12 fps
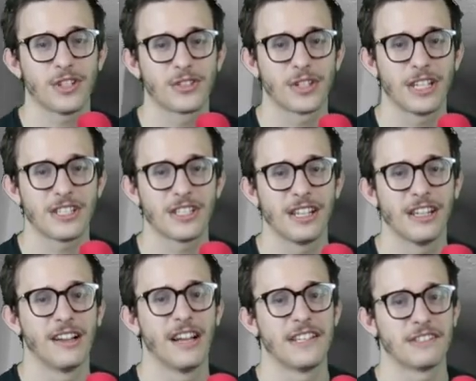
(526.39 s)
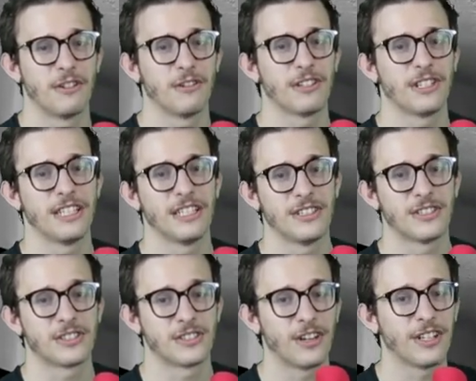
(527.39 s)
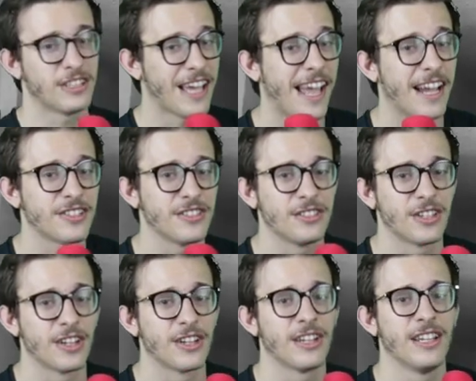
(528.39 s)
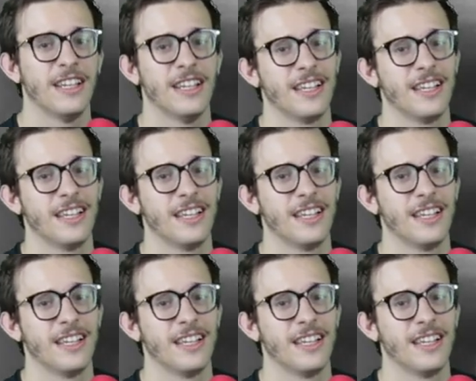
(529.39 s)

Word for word: frustration here as Logan is starting to actually turn